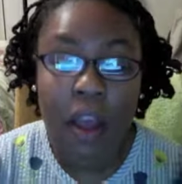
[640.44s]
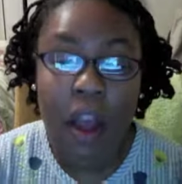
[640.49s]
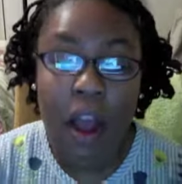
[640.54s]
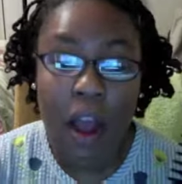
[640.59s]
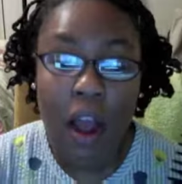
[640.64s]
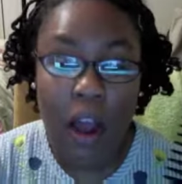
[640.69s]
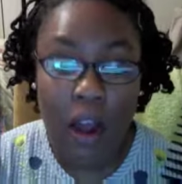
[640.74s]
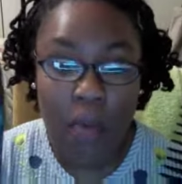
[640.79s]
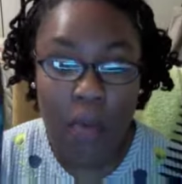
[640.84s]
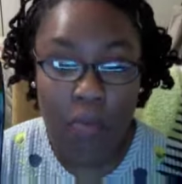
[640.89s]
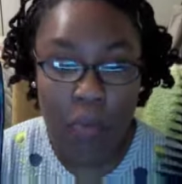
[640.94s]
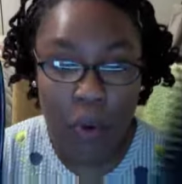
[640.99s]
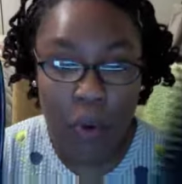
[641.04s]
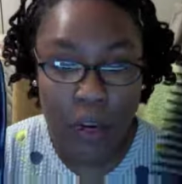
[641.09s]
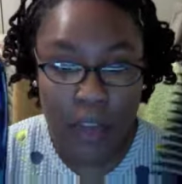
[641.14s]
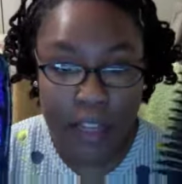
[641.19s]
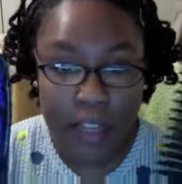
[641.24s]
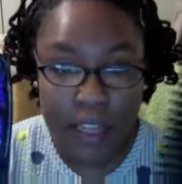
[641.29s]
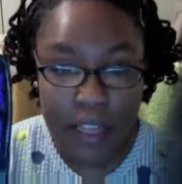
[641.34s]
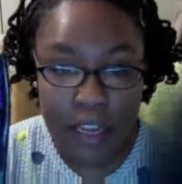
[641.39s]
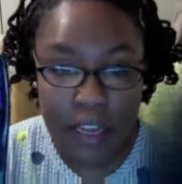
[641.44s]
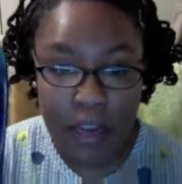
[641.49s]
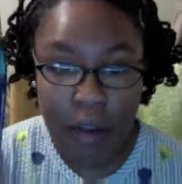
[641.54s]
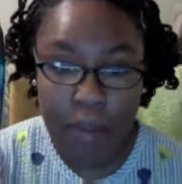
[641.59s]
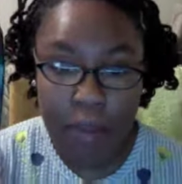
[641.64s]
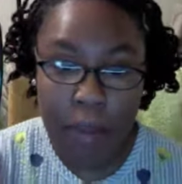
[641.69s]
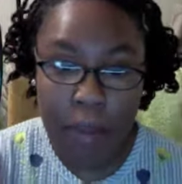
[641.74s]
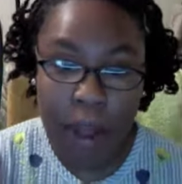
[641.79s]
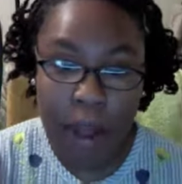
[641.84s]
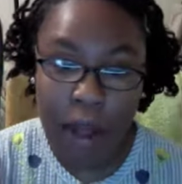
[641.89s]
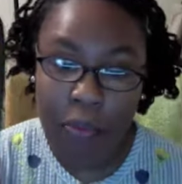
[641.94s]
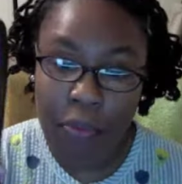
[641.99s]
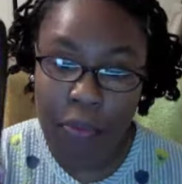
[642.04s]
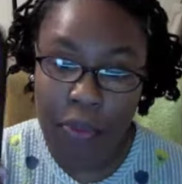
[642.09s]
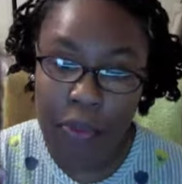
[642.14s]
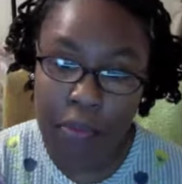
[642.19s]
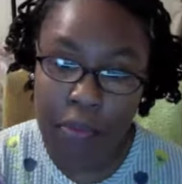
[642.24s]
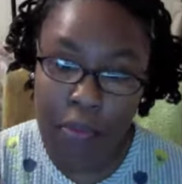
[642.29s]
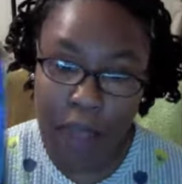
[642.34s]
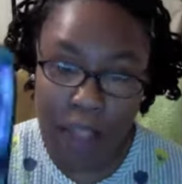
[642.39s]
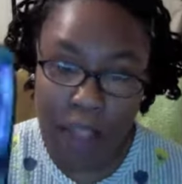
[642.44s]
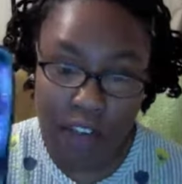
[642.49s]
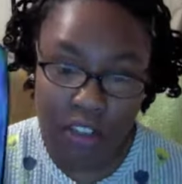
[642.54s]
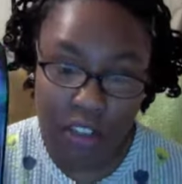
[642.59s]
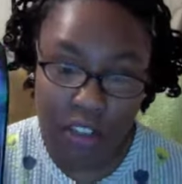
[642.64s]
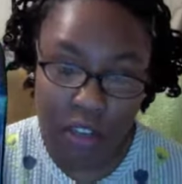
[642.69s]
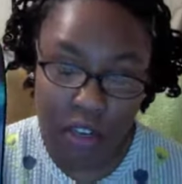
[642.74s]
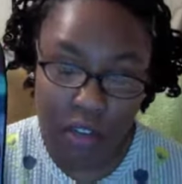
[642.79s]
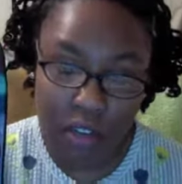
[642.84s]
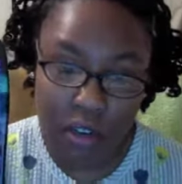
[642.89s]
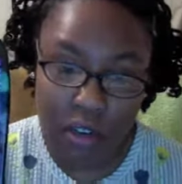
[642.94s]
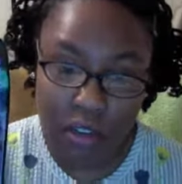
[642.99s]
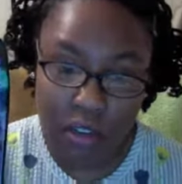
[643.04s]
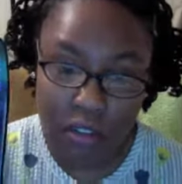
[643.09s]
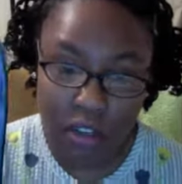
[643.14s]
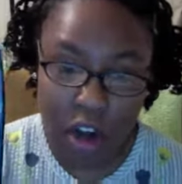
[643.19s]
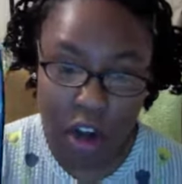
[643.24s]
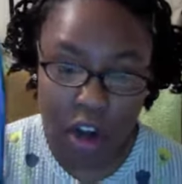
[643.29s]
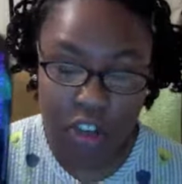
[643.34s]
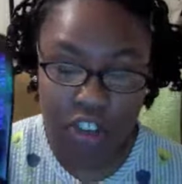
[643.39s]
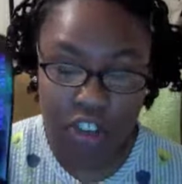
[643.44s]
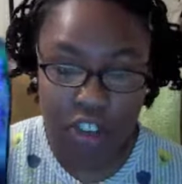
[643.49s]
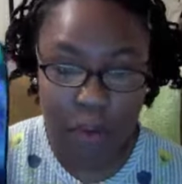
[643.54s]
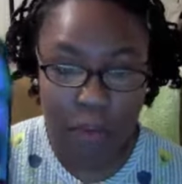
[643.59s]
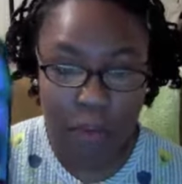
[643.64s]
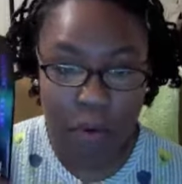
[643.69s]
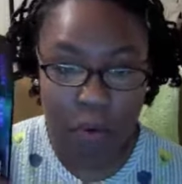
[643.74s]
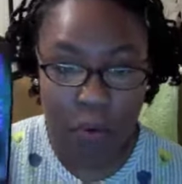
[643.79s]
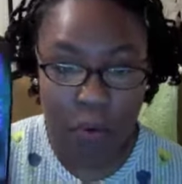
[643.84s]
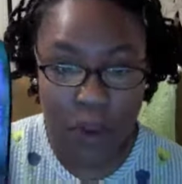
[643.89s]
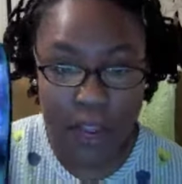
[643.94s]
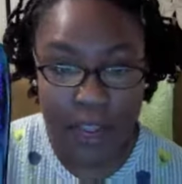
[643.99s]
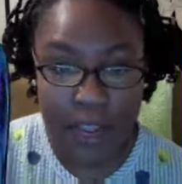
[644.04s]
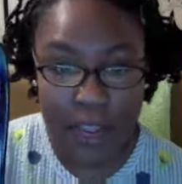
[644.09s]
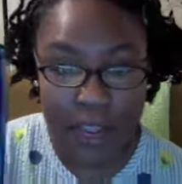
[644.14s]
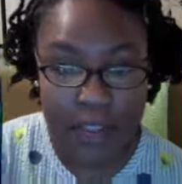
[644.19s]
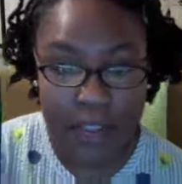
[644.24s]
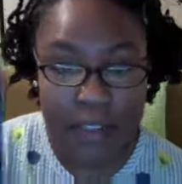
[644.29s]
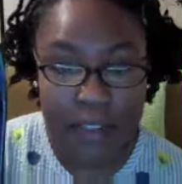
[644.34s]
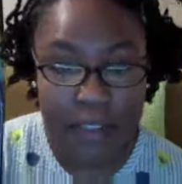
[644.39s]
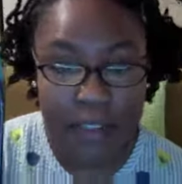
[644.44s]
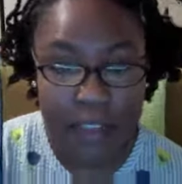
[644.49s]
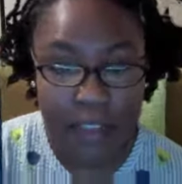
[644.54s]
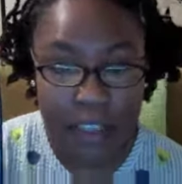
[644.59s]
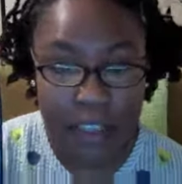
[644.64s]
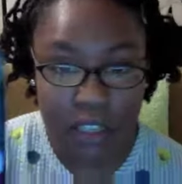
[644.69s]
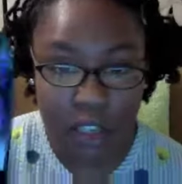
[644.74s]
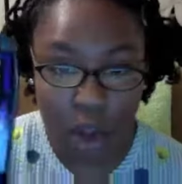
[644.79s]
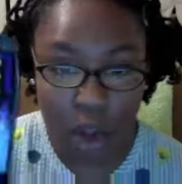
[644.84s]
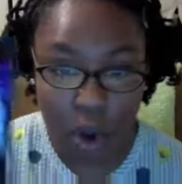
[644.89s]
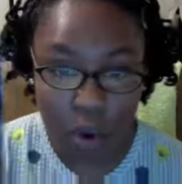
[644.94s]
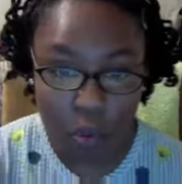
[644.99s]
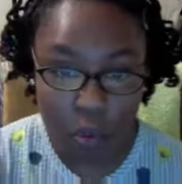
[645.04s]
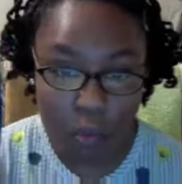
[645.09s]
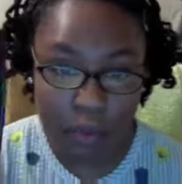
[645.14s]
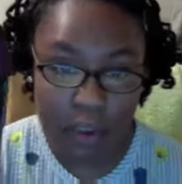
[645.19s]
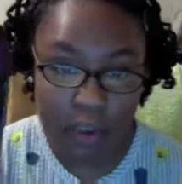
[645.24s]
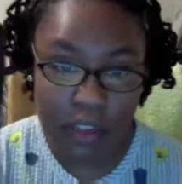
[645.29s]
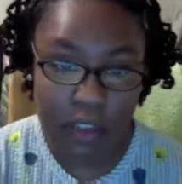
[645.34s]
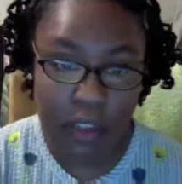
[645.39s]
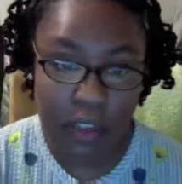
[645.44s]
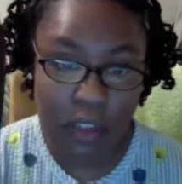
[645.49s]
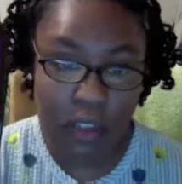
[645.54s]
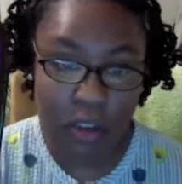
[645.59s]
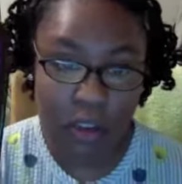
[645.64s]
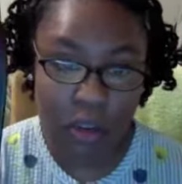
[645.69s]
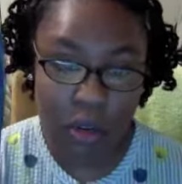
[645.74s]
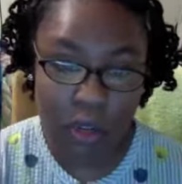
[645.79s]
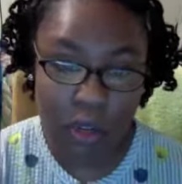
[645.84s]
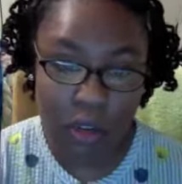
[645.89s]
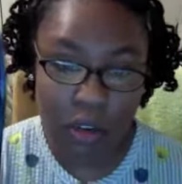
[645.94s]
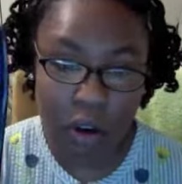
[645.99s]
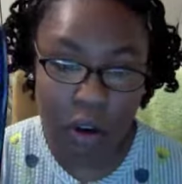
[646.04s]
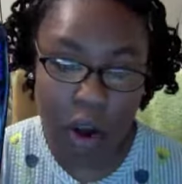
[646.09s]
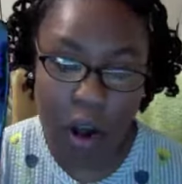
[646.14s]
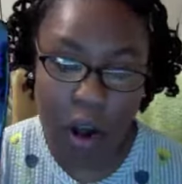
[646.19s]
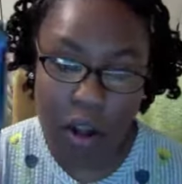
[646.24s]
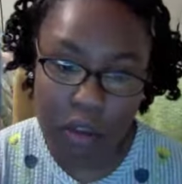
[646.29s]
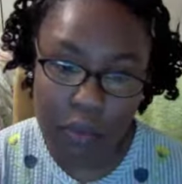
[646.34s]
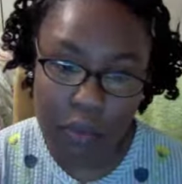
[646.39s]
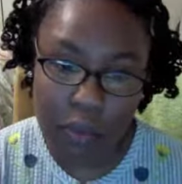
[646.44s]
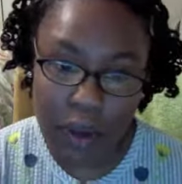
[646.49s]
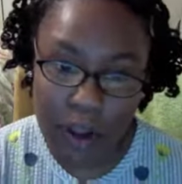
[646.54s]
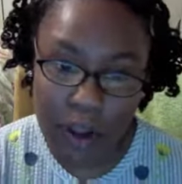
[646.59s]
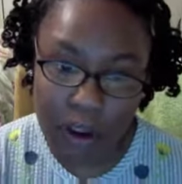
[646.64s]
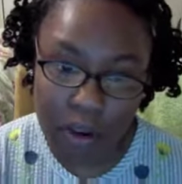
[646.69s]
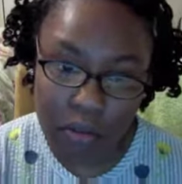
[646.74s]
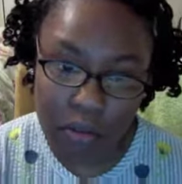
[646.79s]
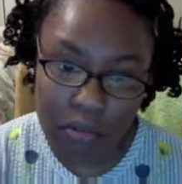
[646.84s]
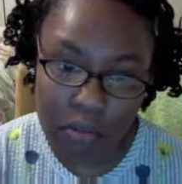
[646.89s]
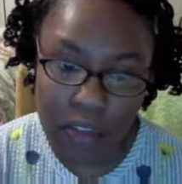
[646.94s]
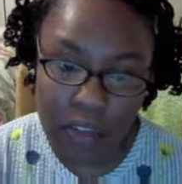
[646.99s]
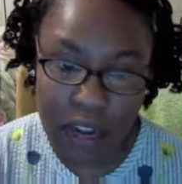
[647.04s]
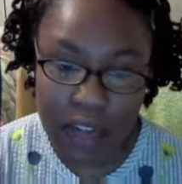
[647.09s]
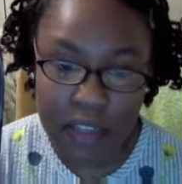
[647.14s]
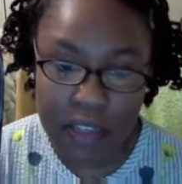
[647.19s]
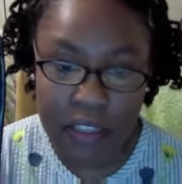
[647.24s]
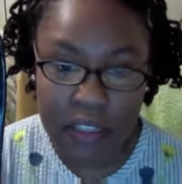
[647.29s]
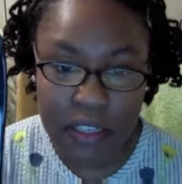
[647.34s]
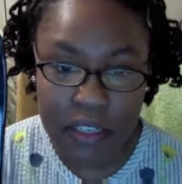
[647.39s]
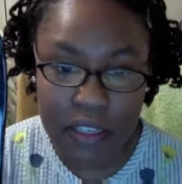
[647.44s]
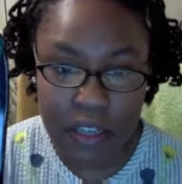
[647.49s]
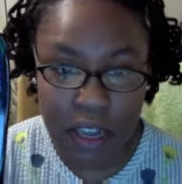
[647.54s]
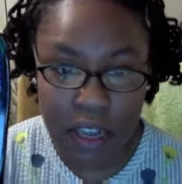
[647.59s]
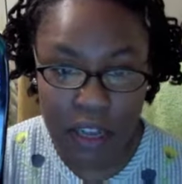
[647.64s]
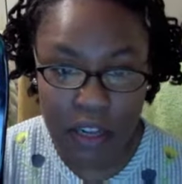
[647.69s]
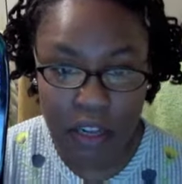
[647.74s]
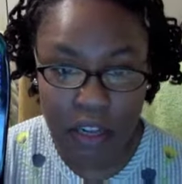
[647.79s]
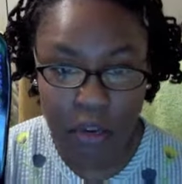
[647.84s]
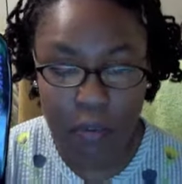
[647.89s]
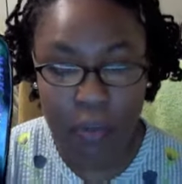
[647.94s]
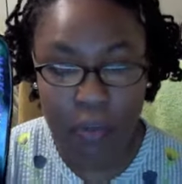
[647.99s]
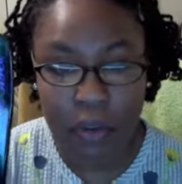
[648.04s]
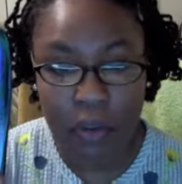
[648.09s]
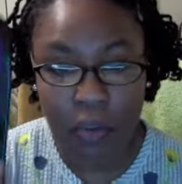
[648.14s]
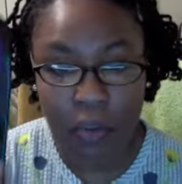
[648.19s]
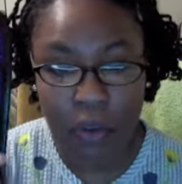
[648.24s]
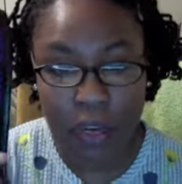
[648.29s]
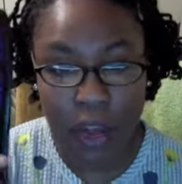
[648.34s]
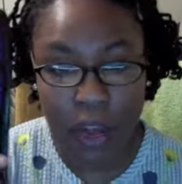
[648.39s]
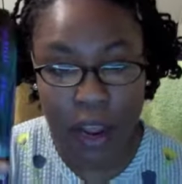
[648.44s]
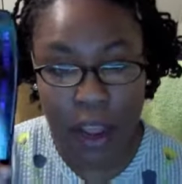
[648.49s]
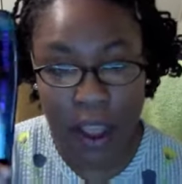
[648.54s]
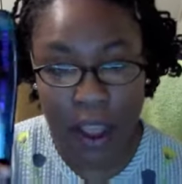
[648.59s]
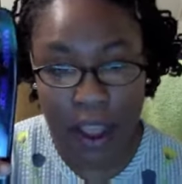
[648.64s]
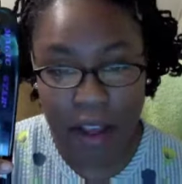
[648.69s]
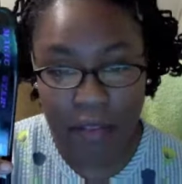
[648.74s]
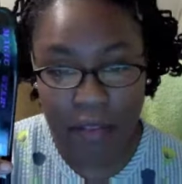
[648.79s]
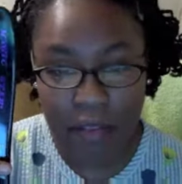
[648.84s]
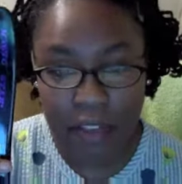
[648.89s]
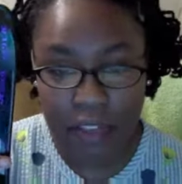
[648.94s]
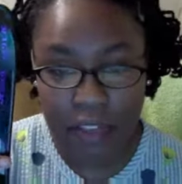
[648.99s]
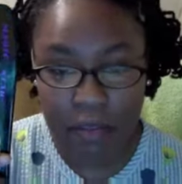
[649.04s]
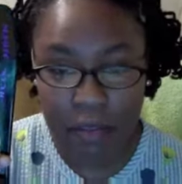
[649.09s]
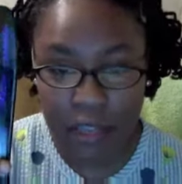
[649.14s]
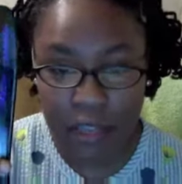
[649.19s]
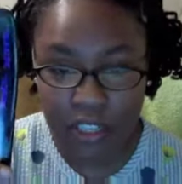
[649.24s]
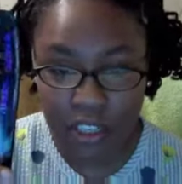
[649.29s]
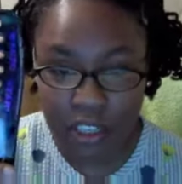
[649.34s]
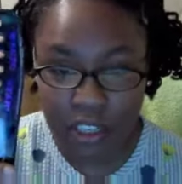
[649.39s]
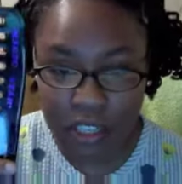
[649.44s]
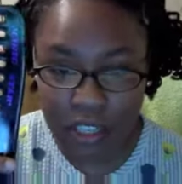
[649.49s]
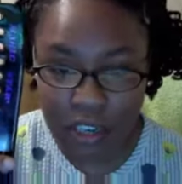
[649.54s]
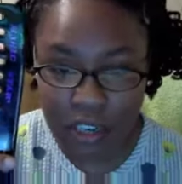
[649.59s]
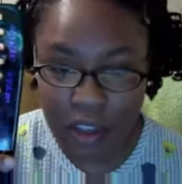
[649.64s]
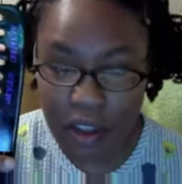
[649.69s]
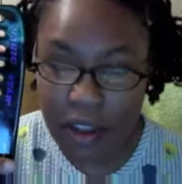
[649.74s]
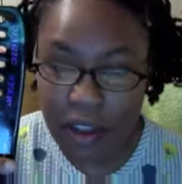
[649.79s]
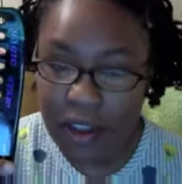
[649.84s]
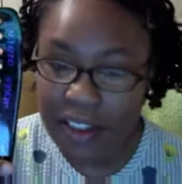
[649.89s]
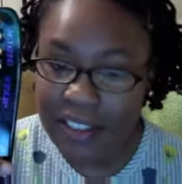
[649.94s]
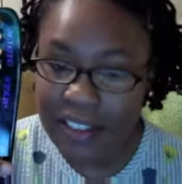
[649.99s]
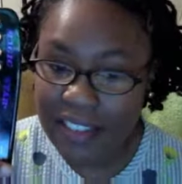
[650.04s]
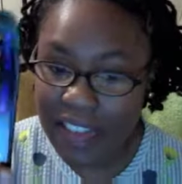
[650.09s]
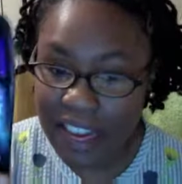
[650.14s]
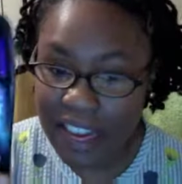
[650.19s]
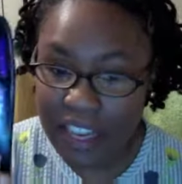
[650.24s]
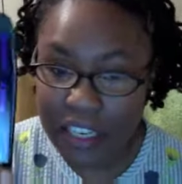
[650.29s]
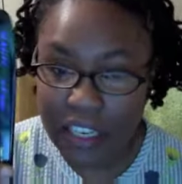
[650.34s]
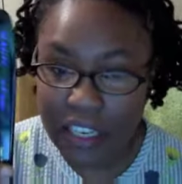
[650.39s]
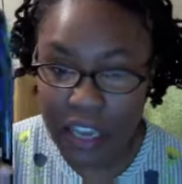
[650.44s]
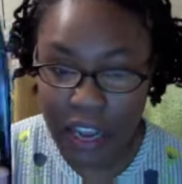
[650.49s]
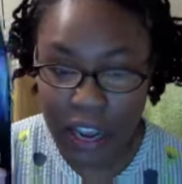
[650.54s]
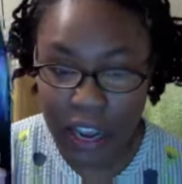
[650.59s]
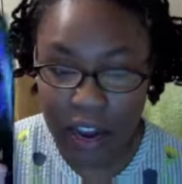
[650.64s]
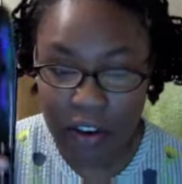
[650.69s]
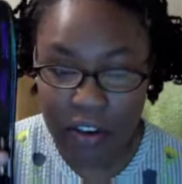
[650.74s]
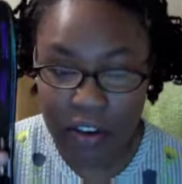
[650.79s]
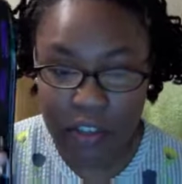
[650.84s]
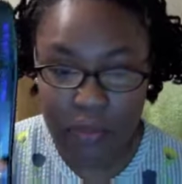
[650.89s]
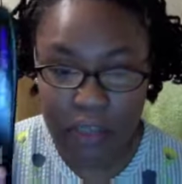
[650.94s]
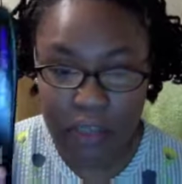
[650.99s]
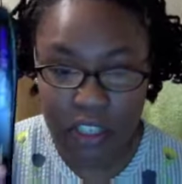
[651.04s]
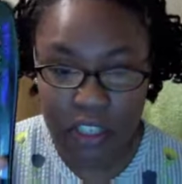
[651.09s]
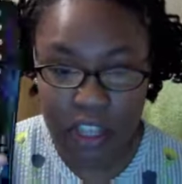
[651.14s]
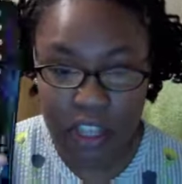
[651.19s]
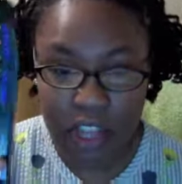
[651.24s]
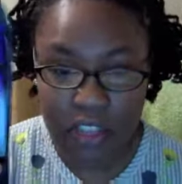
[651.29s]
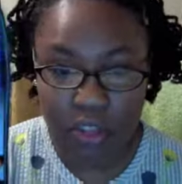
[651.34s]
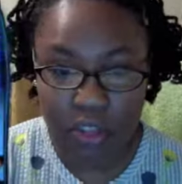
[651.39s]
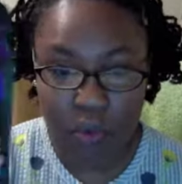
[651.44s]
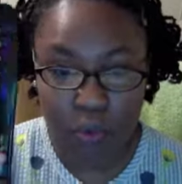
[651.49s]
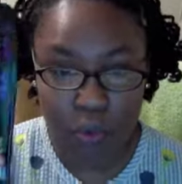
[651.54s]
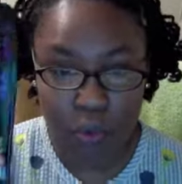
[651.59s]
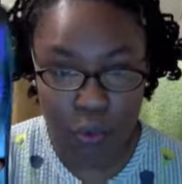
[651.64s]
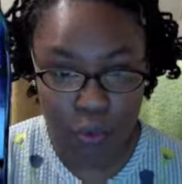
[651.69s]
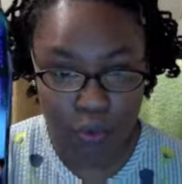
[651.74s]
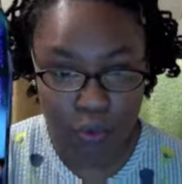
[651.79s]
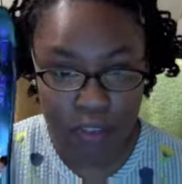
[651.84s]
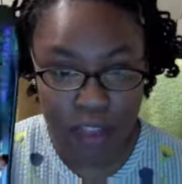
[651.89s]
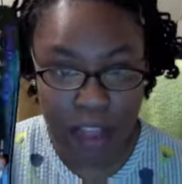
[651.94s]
What I think about the Magic Star Jumbo Rake is that this comb is a good all-around kind of detangler, but when I have especially tangly hair, especially at the roots,